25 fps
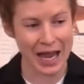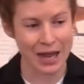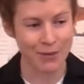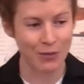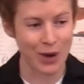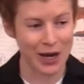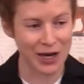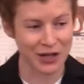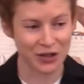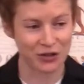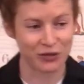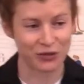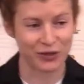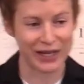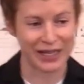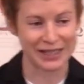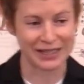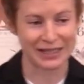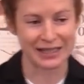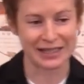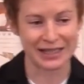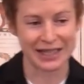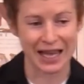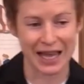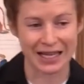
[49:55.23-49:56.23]
came, one of the
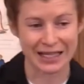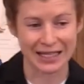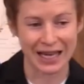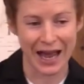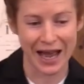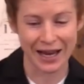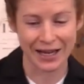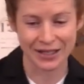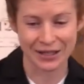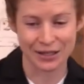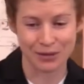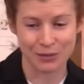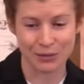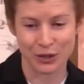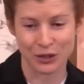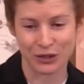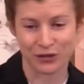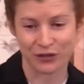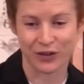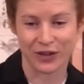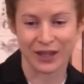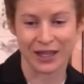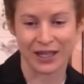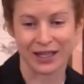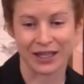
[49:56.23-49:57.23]
reasons they attacked them
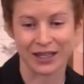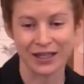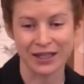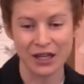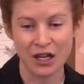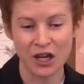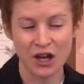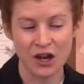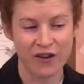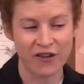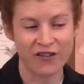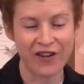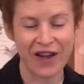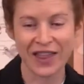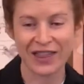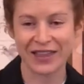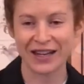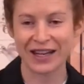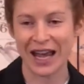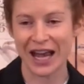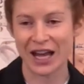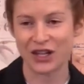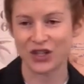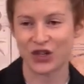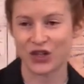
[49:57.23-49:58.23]
was for the
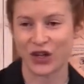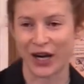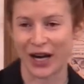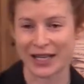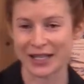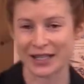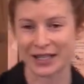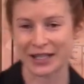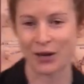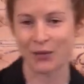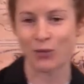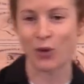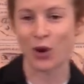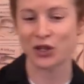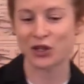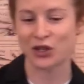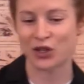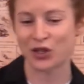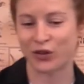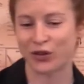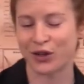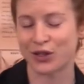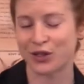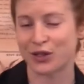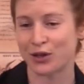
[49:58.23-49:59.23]
feathered headdress. And
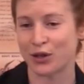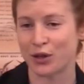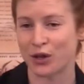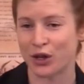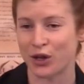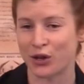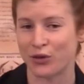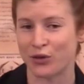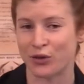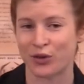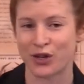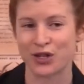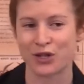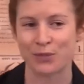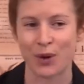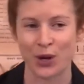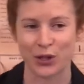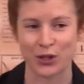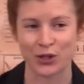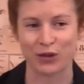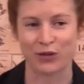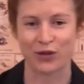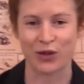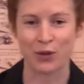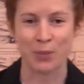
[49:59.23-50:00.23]
what's the
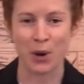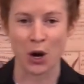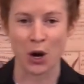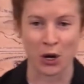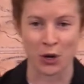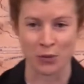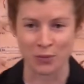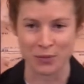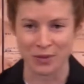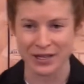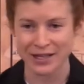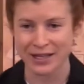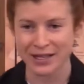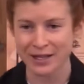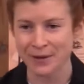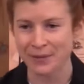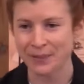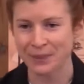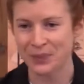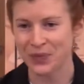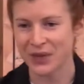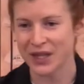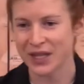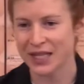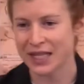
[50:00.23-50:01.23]
response Pope?
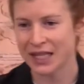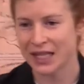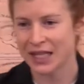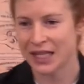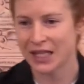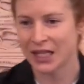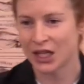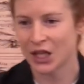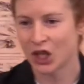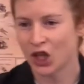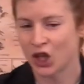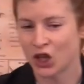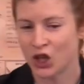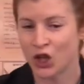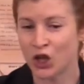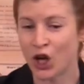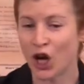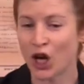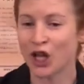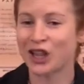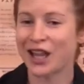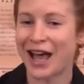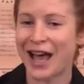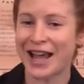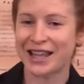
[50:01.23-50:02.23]
You
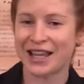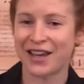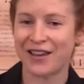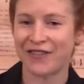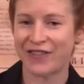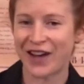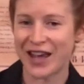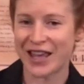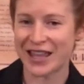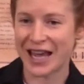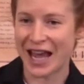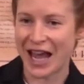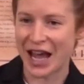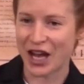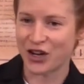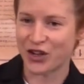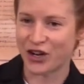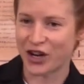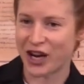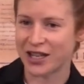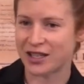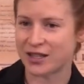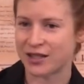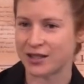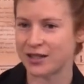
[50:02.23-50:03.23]
don't like their feathered
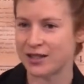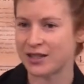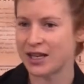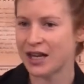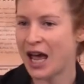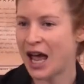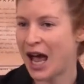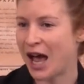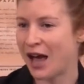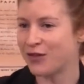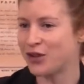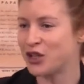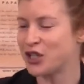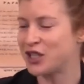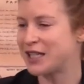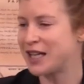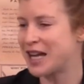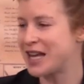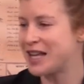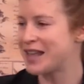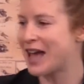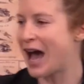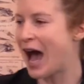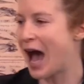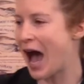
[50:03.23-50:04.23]
headdresses? Have you
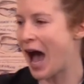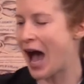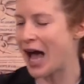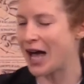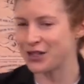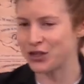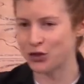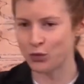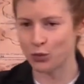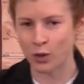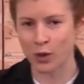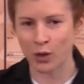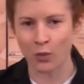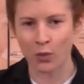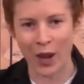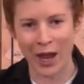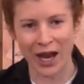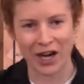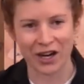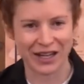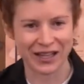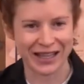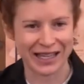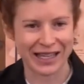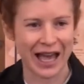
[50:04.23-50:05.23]
seen the hats we
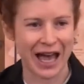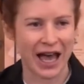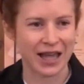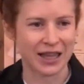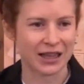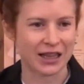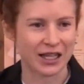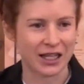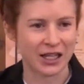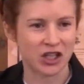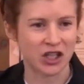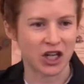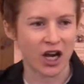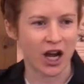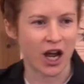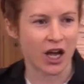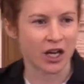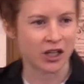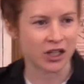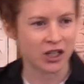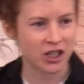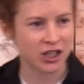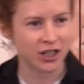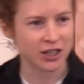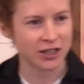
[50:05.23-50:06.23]
wear in the Catholic
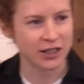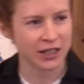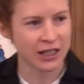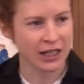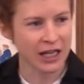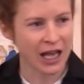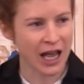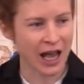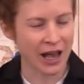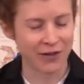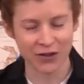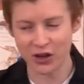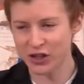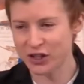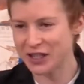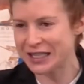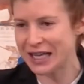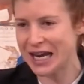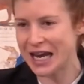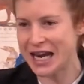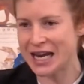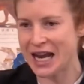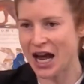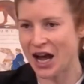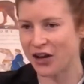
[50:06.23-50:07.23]
Church? Have you
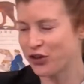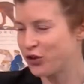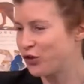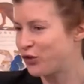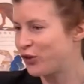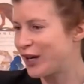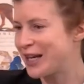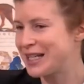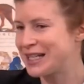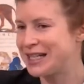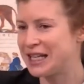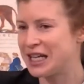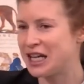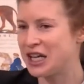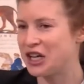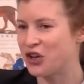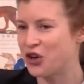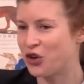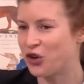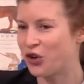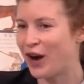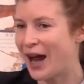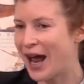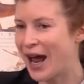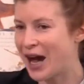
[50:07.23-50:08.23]
seen our
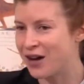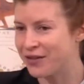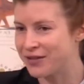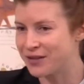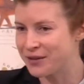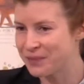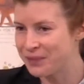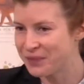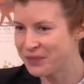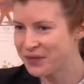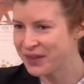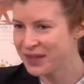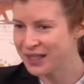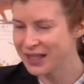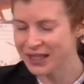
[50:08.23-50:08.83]
three-tiered crown?